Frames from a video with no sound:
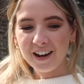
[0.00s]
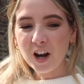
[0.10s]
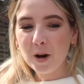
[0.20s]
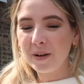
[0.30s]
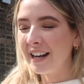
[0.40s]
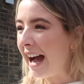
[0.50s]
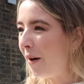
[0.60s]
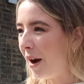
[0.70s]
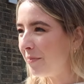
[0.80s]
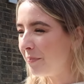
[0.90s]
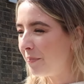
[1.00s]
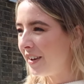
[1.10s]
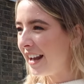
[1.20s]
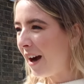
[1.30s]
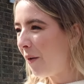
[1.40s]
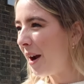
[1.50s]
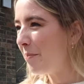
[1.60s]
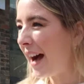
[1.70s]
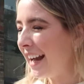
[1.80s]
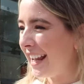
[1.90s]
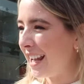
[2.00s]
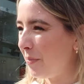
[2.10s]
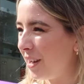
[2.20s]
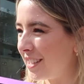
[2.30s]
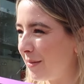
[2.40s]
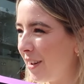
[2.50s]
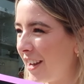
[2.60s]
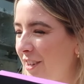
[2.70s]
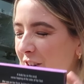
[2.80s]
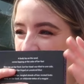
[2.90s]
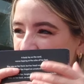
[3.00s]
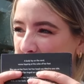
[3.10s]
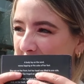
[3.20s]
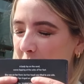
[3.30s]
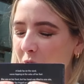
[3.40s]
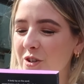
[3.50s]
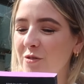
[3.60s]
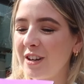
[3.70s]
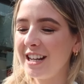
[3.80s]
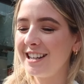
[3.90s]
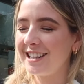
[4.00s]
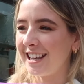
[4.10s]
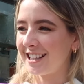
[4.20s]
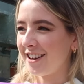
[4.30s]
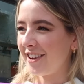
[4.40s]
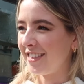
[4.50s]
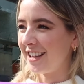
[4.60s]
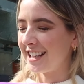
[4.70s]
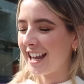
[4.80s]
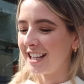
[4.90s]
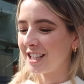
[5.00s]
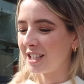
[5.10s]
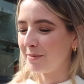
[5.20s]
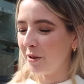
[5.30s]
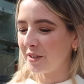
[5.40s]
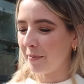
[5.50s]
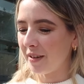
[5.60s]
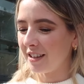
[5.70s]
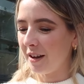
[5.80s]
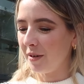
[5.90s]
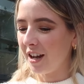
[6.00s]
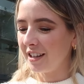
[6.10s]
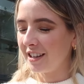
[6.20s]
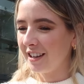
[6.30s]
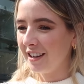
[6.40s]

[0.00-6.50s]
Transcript: I know, but now I panic, because I'm like, I don't know if I want to read this like this, in case I spot something that I'm like,